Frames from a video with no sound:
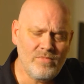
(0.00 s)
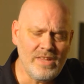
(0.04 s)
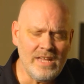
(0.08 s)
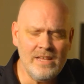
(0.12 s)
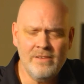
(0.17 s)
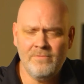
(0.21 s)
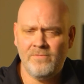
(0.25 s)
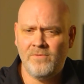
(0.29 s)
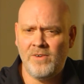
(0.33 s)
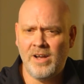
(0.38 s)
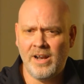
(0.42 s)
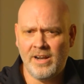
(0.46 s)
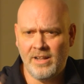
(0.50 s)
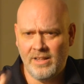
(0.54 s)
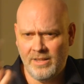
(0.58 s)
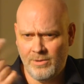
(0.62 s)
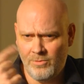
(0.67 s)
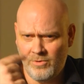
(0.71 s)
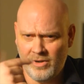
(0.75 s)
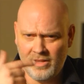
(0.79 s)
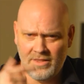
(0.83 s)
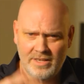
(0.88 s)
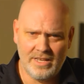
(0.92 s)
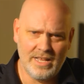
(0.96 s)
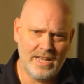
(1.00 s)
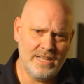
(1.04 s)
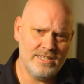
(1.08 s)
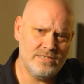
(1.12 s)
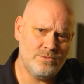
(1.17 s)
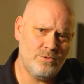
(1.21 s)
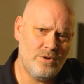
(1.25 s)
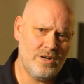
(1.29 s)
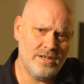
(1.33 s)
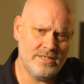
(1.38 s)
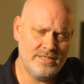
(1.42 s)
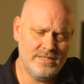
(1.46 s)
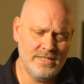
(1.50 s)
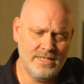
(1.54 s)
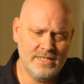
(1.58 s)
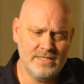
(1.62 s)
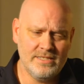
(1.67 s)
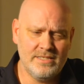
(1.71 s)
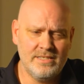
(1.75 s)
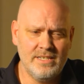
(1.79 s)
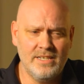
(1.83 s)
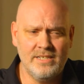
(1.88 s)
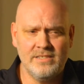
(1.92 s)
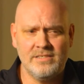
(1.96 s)
And finally, one of the guys walks in
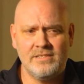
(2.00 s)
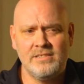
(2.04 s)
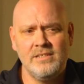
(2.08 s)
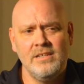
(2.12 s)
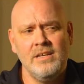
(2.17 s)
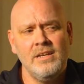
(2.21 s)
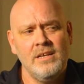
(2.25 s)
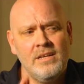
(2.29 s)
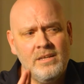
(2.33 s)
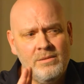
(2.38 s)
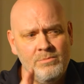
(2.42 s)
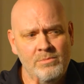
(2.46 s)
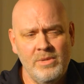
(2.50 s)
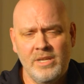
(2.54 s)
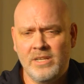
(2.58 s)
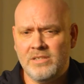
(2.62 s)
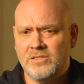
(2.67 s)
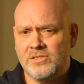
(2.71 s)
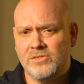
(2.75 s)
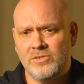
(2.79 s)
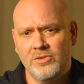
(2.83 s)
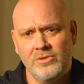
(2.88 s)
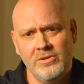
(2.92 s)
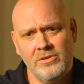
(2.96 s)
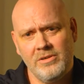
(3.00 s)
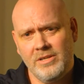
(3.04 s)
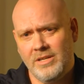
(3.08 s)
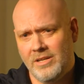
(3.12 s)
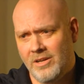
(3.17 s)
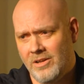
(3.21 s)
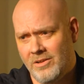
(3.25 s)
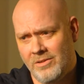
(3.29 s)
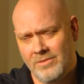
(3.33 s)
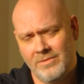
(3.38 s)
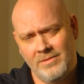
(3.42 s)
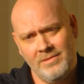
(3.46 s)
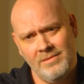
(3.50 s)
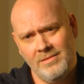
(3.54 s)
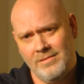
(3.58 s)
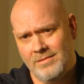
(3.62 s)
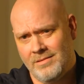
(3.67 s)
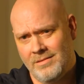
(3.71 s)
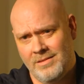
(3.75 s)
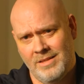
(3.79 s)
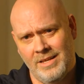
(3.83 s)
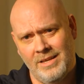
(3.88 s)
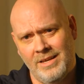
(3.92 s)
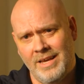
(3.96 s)
and says, "Minister,
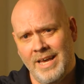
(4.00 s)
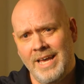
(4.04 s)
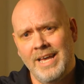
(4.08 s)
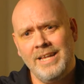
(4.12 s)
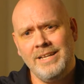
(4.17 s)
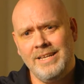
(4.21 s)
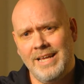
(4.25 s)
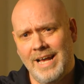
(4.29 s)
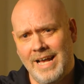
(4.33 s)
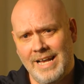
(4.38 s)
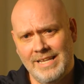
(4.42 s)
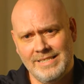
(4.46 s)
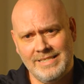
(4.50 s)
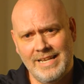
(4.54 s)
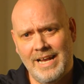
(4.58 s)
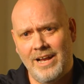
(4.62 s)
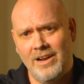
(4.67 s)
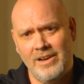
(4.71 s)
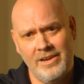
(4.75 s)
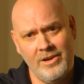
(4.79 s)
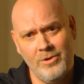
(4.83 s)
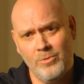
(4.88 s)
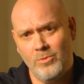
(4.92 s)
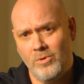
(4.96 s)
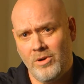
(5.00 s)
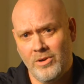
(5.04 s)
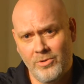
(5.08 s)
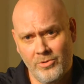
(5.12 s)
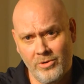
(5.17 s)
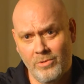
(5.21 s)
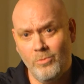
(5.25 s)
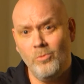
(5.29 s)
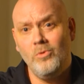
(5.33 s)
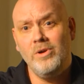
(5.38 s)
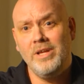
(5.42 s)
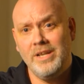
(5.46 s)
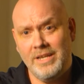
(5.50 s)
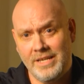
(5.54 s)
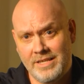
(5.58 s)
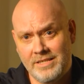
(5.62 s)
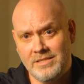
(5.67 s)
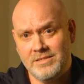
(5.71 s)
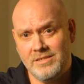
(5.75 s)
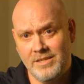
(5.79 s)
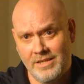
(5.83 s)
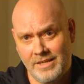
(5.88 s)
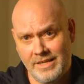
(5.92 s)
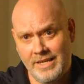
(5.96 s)
the head guy's out here wondering when
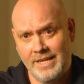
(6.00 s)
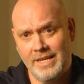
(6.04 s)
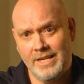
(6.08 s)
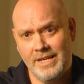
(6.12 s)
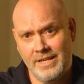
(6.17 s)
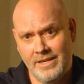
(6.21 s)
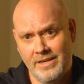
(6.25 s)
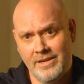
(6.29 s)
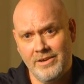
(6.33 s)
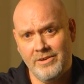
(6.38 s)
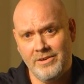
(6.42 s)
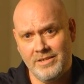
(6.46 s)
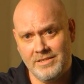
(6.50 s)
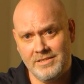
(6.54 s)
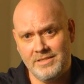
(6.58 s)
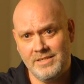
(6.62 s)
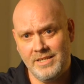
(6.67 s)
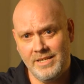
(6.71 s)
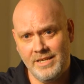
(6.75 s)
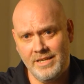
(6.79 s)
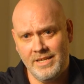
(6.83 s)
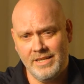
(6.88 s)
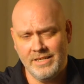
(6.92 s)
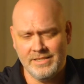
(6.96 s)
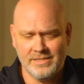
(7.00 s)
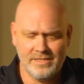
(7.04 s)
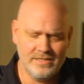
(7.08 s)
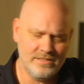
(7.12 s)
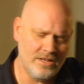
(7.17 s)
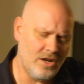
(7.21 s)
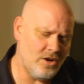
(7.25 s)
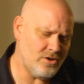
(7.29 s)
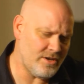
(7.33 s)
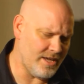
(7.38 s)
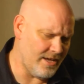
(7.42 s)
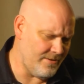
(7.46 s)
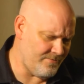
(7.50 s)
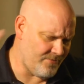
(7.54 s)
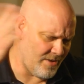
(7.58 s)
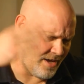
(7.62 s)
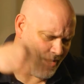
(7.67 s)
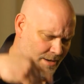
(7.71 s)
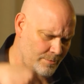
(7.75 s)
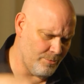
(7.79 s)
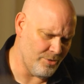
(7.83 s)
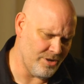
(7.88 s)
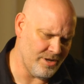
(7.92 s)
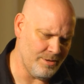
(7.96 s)
he's going to get in here to see you." And he says, "Okay,
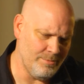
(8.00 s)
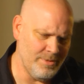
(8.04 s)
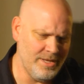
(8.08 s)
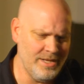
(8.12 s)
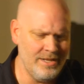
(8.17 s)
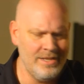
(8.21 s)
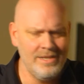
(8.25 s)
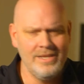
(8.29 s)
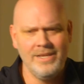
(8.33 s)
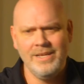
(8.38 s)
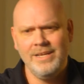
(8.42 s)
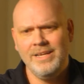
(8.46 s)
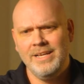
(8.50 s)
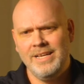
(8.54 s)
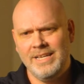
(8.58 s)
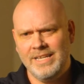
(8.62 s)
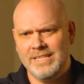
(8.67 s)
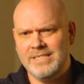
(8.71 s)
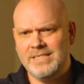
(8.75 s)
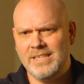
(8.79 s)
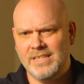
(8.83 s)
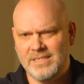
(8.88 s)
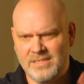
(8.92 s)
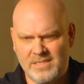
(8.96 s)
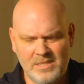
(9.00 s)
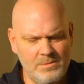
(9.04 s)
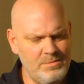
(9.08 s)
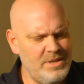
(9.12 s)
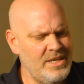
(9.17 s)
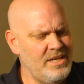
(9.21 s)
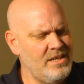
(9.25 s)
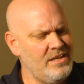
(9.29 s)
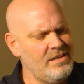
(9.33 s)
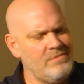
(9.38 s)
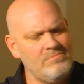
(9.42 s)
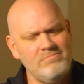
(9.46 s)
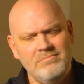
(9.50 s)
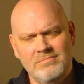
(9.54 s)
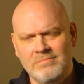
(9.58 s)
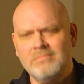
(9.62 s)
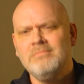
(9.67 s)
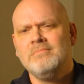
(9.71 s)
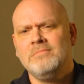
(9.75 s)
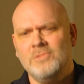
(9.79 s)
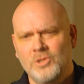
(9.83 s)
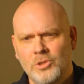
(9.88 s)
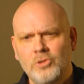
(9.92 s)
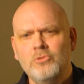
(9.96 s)
fine, bring him in." He says to me,
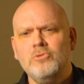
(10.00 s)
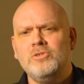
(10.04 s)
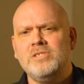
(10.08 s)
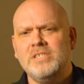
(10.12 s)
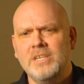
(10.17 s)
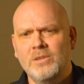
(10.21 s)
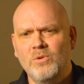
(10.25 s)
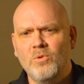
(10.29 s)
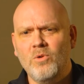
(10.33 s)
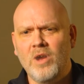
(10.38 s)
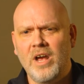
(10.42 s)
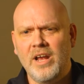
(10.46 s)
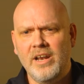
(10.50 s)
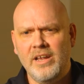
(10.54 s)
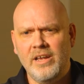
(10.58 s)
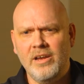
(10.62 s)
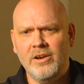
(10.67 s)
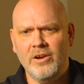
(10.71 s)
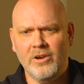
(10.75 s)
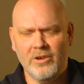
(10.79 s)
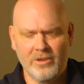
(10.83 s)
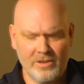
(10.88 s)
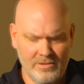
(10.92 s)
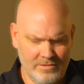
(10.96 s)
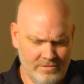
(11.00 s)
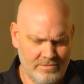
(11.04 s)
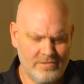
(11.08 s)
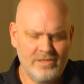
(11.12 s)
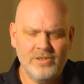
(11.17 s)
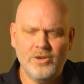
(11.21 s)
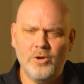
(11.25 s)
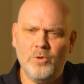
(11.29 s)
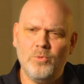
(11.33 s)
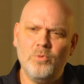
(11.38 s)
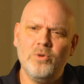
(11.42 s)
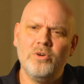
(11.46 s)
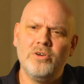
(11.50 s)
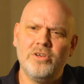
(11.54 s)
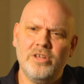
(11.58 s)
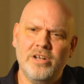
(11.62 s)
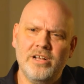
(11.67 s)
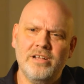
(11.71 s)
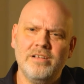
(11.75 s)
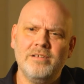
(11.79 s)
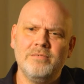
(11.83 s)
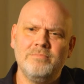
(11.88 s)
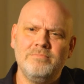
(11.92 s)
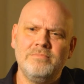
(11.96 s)
"You sit right here and, we're
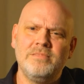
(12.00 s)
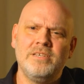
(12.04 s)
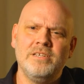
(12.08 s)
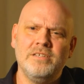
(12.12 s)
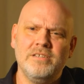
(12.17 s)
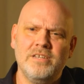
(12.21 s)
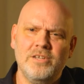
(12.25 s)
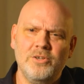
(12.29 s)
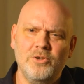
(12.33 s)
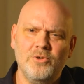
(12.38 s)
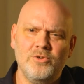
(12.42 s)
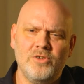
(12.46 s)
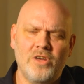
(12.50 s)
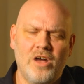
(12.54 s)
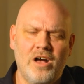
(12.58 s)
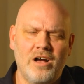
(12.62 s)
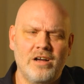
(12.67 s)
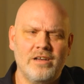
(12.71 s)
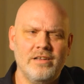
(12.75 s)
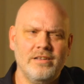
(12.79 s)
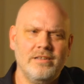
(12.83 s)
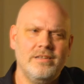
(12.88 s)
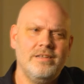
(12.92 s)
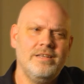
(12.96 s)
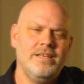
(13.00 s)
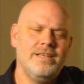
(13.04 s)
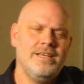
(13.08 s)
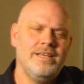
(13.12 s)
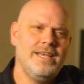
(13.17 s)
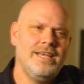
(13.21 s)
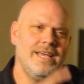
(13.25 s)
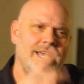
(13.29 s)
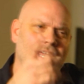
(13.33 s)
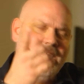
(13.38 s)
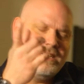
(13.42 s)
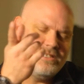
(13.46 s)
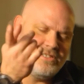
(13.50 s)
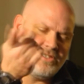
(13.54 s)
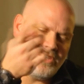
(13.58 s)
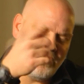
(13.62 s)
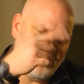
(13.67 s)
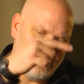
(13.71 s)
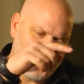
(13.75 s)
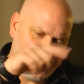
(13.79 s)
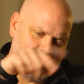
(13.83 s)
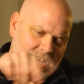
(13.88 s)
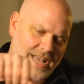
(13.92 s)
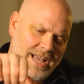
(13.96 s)
going to continue talking." And
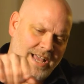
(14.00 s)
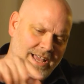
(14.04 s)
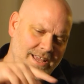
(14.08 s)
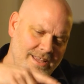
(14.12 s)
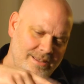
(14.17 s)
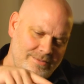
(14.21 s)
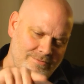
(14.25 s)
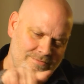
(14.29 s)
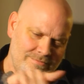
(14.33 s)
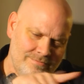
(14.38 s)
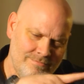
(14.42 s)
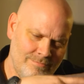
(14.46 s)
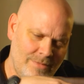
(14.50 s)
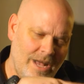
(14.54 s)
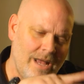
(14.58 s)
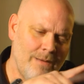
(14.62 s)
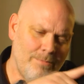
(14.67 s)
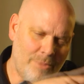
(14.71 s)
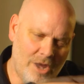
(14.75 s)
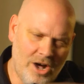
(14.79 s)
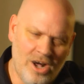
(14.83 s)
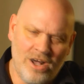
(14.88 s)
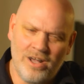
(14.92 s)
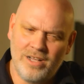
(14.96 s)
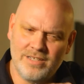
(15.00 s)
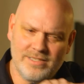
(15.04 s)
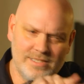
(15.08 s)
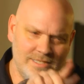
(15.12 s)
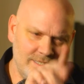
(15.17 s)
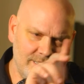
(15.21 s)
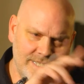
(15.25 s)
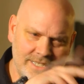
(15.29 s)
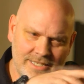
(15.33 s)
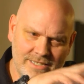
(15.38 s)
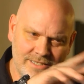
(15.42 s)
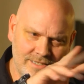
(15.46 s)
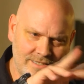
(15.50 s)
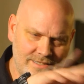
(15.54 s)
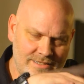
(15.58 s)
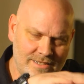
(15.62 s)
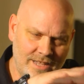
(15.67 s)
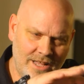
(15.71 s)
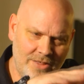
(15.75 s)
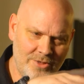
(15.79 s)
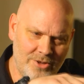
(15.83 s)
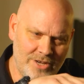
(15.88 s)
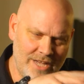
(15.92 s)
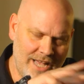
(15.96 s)
so the guy, my boss and his
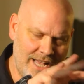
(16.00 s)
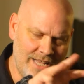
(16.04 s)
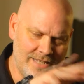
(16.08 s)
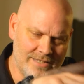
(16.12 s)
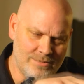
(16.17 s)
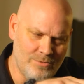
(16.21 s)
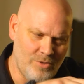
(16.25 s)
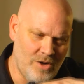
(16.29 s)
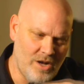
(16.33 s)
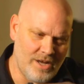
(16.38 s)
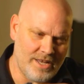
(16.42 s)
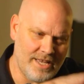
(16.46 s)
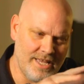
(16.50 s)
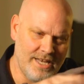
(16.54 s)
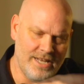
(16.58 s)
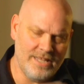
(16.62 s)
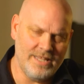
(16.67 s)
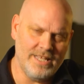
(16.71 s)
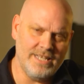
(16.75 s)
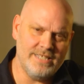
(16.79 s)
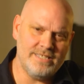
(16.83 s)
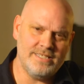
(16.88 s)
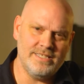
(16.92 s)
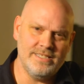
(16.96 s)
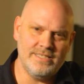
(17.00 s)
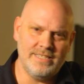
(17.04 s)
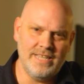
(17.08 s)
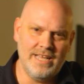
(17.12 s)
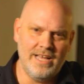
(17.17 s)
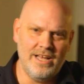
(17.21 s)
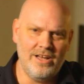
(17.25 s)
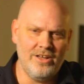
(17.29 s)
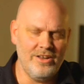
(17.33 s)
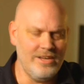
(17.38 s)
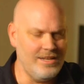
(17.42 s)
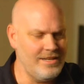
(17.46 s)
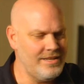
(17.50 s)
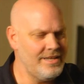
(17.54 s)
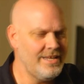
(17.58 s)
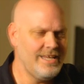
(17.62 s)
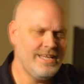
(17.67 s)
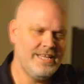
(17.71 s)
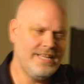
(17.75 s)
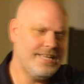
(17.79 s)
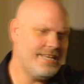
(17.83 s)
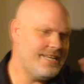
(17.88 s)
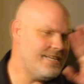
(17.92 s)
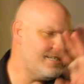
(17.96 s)
other guys walk in and they sit down, and
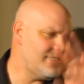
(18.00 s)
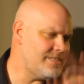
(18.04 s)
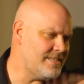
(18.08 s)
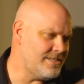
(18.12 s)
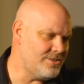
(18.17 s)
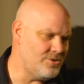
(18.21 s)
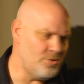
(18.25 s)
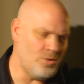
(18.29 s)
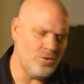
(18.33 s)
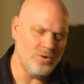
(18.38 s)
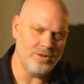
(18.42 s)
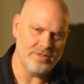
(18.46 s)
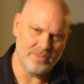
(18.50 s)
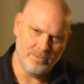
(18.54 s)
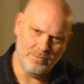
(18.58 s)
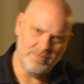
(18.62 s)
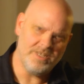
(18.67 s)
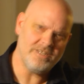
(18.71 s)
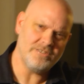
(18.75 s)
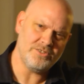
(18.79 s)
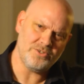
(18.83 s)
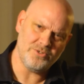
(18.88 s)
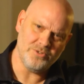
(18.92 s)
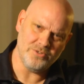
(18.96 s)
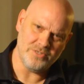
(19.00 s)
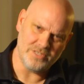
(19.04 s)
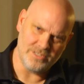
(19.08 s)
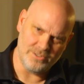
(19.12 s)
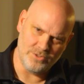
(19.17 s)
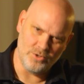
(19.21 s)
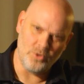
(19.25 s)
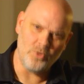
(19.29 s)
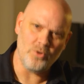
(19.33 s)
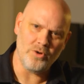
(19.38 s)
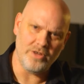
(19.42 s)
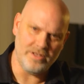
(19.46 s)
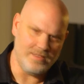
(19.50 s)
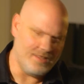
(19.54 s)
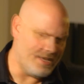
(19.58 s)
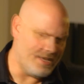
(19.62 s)
the minister's ignoring